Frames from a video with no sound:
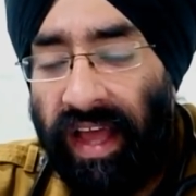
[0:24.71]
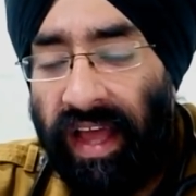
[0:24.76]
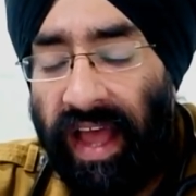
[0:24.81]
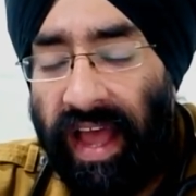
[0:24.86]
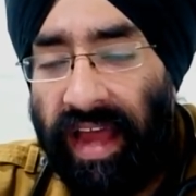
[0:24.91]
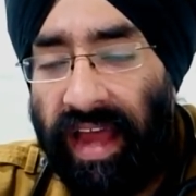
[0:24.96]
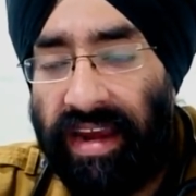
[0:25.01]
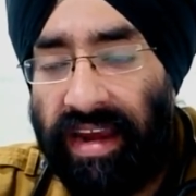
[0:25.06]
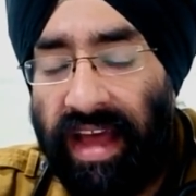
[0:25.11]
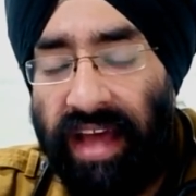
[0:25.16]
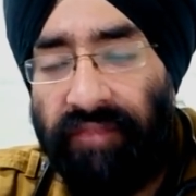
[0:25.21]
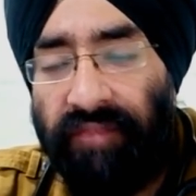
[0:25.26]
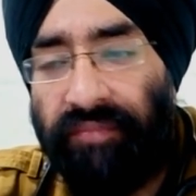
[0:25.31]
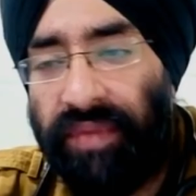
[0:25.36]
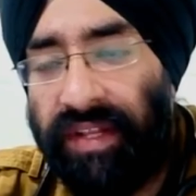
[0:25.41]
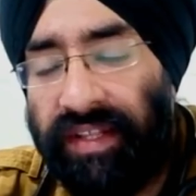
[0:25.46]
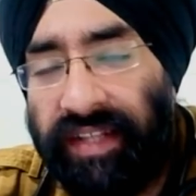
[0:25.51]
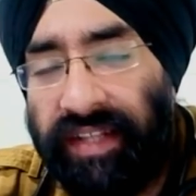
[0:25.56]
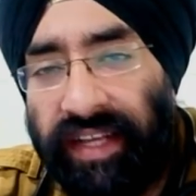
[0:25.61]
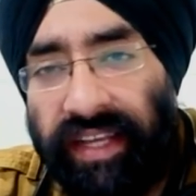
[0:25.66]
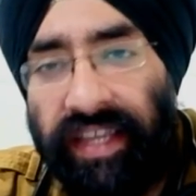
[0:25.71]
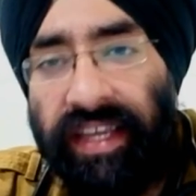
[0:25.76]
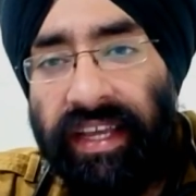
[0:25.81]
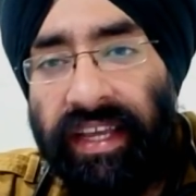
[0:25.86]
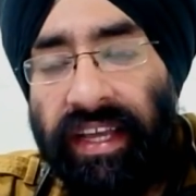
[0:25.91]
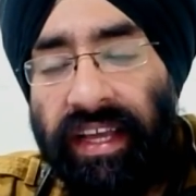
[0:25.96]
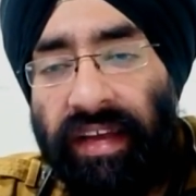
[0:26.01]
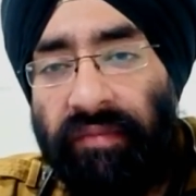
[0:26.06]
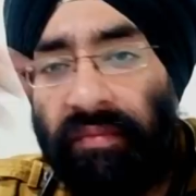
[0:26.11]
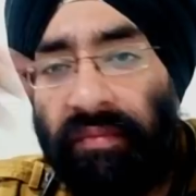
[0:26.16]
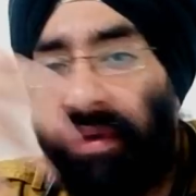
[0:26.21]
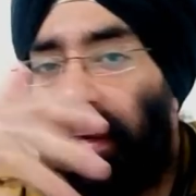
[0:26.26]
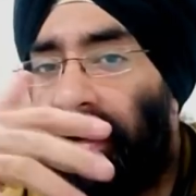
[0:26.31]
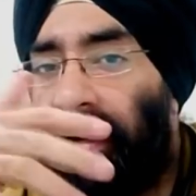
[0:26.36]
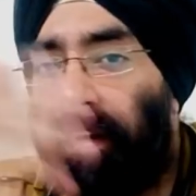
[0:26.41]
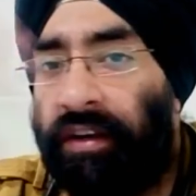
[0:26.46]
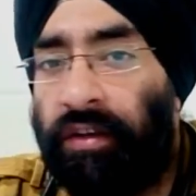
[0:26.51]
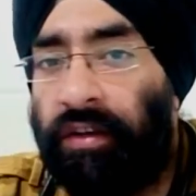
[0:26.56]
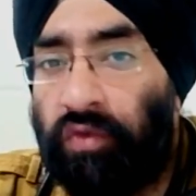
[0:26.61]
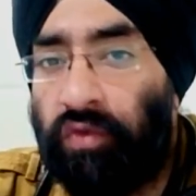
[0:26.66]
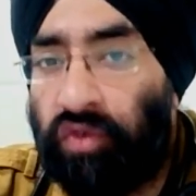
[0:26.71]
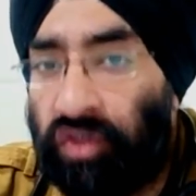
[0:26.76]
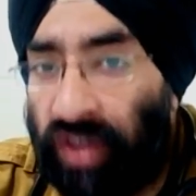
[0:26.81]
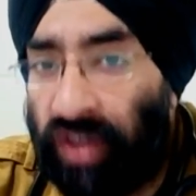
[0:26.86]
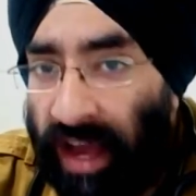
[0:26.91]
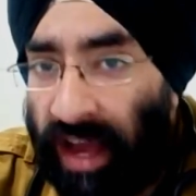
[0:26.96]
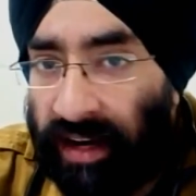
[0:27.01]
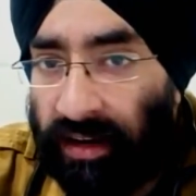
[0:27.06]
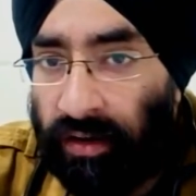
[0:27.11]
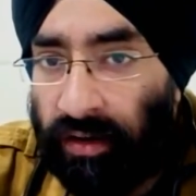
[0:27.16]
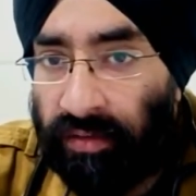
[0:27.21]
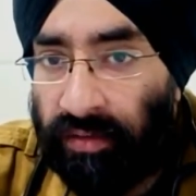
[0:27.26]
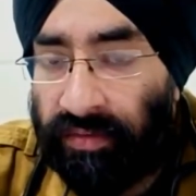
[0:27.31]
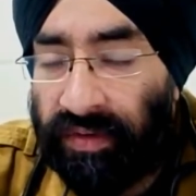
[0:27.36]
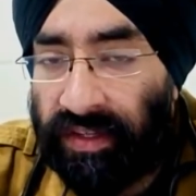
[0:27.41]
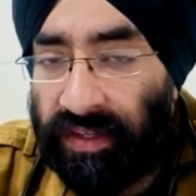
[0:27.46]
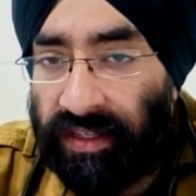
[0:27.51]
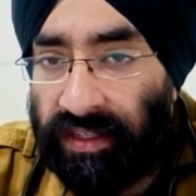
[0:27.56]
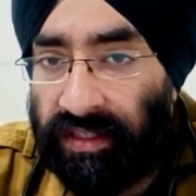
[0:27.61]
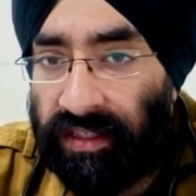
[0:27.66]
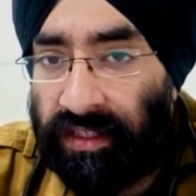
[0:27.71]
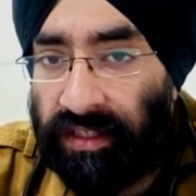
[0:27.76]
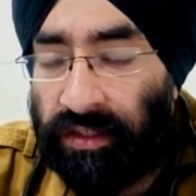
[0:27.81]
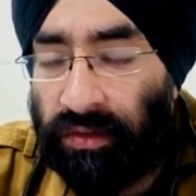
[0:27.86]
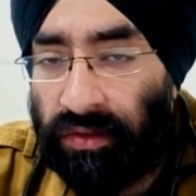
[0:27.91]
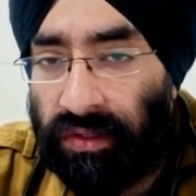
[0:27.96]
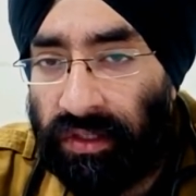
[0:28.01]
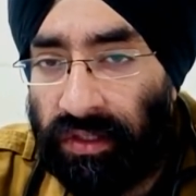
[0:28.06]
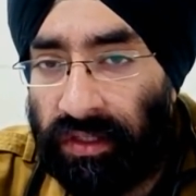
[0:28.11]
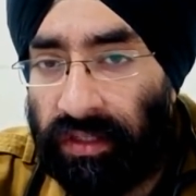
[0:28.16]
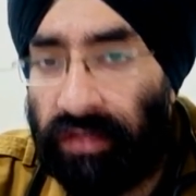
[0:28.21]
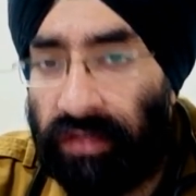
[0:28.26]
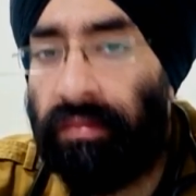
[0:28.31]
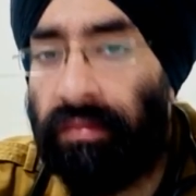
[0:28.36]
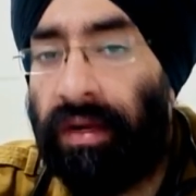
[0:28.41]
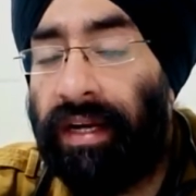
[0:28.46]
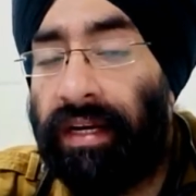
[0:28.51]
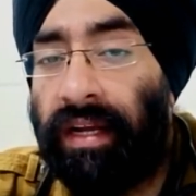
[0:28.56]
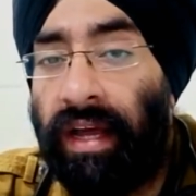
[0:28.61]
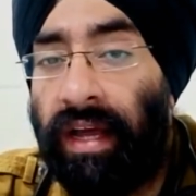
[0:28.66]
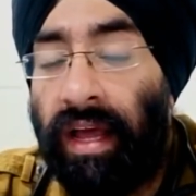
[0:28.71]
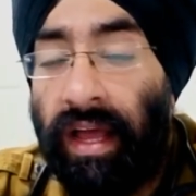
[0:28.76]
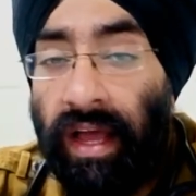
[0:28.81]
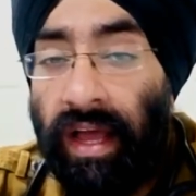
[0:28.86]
And I've been thinking, I've made a new channel on fitness and nutrition, but